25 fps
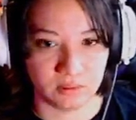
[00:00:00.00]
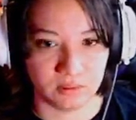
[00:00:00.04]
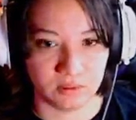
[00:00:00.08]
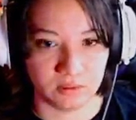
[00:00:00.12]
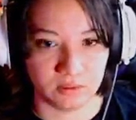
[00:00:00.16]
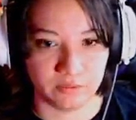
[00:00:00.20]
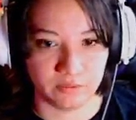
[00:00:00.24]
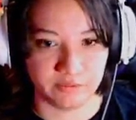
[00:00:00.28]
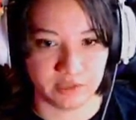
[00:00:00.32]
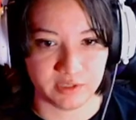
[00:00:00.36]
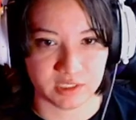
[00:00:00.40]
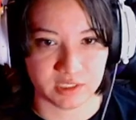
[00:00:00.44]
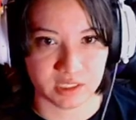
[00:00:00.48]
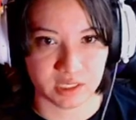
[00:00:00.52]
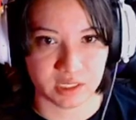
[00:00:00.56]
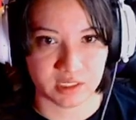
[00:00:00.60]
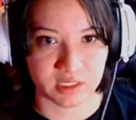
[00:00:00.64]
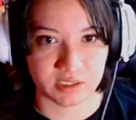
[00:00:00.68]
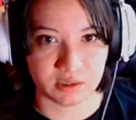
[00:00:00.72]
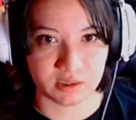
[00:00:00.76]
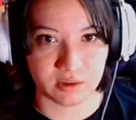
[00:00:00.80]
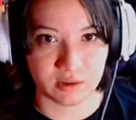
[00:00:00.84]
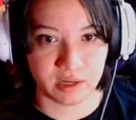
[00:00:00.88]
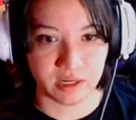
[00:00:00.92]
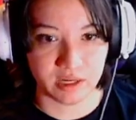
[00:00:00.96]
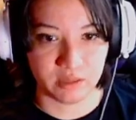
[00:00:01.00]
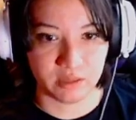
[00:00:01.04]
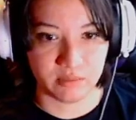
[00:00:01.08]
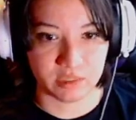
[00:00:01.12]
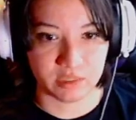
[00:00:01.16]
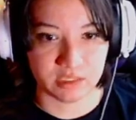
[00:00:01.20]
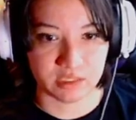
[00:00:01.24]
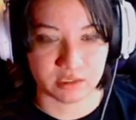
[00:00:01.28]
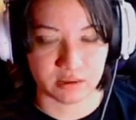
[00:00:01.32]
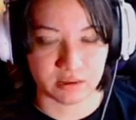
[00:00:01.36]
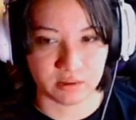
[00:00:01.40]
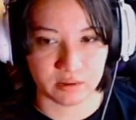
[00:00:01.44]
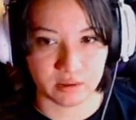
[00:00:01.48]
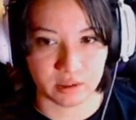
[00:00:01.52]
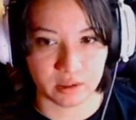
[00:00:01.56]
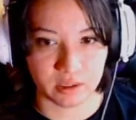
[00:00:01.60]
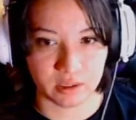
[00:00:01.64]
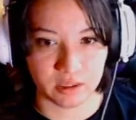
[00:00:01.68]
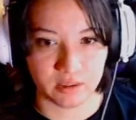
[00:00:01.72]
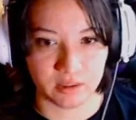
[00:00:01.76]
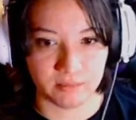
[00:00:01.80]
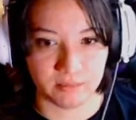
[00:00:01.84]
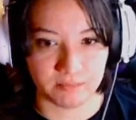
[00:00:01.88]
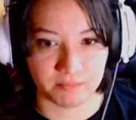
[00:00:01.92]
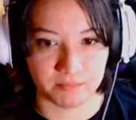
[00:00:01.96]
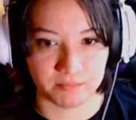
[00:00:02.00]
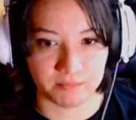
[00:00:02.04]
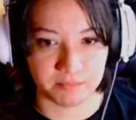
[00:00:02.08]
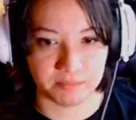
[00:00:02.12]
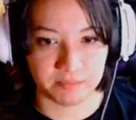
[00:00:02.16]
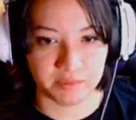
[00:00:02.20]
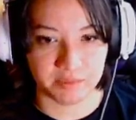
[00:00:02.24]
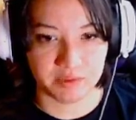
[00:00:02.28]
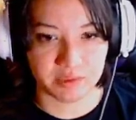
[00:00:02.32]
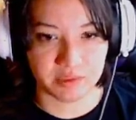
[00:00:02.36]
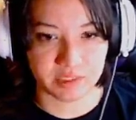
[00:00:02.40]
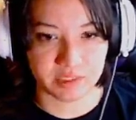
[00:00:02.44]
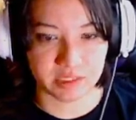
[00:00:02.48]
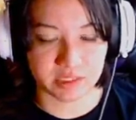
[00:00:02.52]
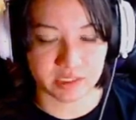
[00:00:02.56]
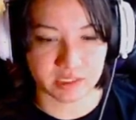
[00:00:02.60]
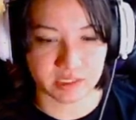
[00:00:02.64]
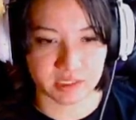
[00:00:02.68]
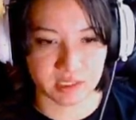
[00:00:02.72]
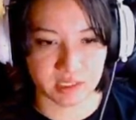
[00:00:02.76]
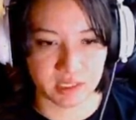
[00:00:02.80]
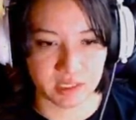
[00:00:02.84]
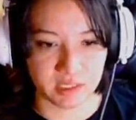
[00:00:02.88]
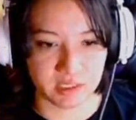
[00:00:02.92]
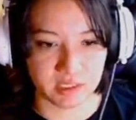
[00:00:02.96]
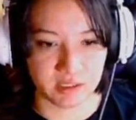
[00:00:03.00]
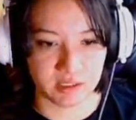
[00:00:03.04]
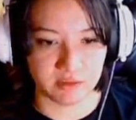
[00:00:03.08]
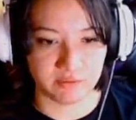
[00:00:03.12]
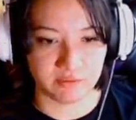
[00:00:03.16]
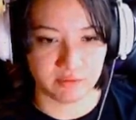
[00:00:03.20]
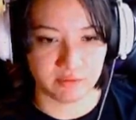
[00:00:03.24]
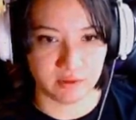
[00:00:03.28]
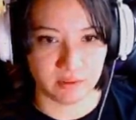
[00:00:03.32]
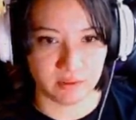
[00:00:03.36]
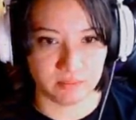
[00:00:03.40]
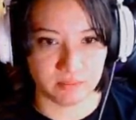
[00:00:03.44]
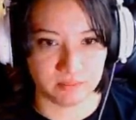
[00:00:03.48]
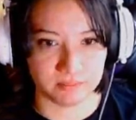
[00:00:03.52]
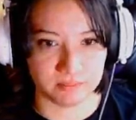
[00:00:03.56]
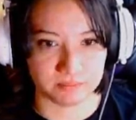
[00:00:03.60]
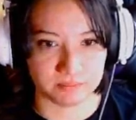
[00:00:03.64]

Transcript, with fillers: know if these guys are enemies or not. The music is kind of different.